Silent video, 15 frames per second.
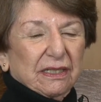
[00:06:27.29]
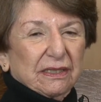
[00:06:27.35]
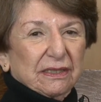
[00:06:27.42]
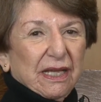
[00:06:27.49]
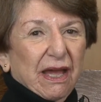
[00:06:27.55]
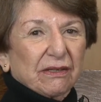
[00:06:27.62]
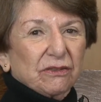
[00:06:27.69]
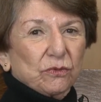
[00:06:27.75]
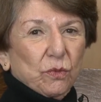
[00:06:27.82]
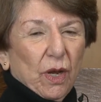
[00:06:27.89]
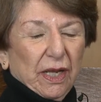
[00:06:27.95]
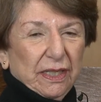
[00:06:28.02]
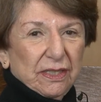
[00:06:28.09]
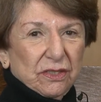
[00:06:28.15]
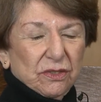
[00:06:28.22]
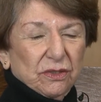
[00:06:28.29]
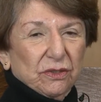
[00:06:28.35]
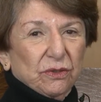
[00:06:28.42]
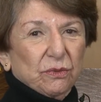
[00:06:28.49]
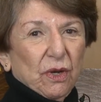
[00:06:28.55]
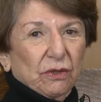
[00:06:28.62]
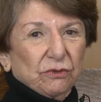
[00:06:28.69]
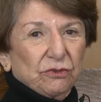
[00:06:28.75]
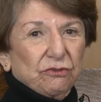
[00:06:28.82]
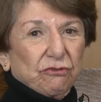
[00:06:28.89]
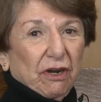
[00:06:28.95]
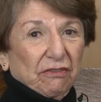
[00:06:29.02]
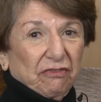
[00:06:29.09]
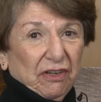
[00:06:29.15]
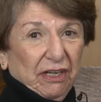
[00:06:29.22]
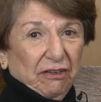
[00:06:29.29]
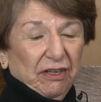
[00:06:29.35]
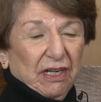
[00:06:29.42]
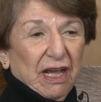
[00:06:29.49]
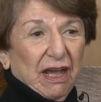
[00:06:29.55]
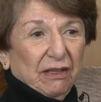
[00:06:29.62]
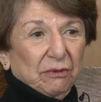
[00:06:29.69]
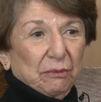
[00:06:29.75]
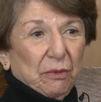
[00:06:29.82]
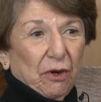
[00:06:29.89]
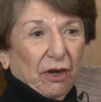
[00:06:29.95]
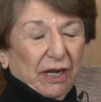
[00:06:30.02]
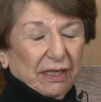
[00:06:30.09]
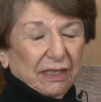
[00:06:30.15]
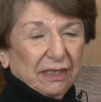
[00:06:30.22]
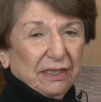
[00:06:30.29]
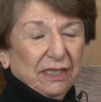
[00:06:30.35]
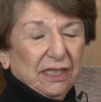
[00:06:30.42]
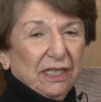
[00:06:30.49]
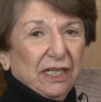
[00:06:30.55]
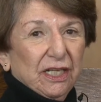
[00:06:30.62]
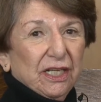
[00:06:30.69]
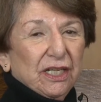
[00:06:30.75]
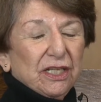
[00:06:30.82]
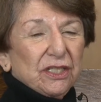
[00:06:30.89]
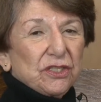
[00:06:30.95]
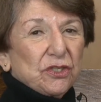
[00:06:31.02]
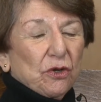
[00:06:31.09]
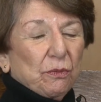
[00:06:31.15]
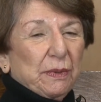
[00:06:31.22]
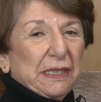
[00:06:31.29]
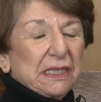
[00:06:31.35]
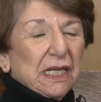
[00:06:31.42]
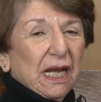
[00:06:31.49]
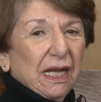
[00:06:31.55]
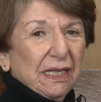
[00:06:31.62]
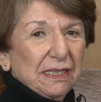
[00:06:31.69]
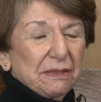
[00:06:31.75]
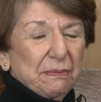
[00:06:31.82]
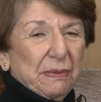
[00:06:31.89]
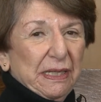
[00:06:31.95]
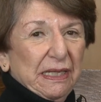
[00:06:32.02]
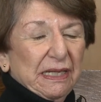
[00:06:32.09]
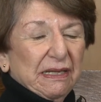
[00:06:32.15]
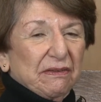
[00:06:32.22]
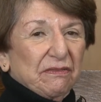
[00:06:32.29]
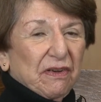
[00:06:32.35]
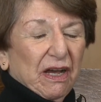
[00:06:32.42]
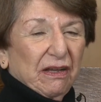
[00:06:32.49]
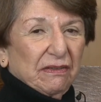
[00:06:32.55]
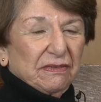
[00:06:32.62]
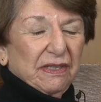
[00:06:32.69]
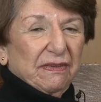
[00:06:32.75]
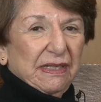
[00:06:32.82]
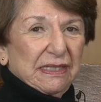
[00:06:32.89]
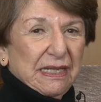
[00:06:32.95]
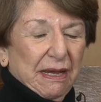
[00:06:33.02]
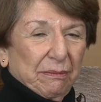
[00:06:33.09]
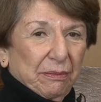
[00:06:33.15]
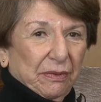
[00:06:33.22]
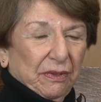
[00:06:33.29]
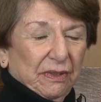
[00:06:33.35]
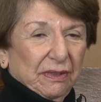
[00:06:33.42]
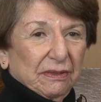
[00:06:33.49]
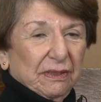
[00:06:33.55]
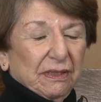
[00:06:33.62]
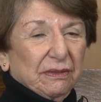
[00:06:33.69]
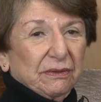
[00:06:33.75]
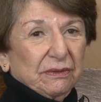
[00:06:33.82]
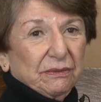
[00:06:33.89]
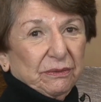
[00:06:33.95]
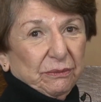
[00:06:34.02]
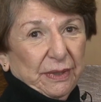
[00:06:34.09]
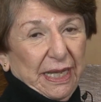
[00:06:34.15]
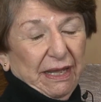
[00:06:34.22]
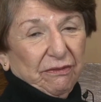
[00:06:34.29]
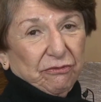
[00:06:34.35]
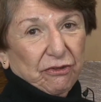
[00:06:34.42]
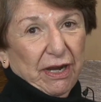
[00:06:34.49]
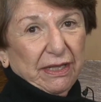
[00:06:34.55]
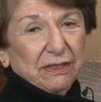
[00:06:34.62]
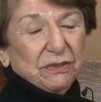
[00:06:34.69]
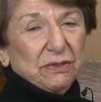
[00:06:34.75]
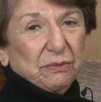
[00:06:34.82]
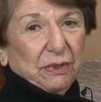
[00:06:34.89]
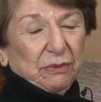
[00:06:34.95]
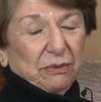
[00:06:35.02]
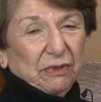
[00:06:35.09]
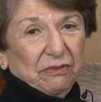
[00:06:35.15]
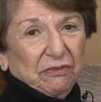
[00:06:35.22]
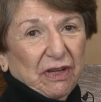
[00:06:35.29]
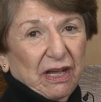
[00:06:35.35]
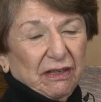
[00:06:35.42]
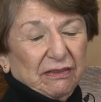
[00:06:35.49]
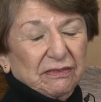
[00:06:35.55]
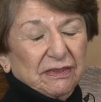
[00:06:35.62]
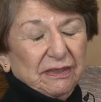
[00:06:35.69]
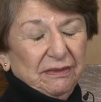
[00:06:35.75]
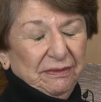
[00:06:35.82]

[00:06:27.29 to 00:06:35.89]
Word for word: Donald Weist, who owned Drug Fair in Holland Park. So besides being involved in the temple, we had friends, we were involved.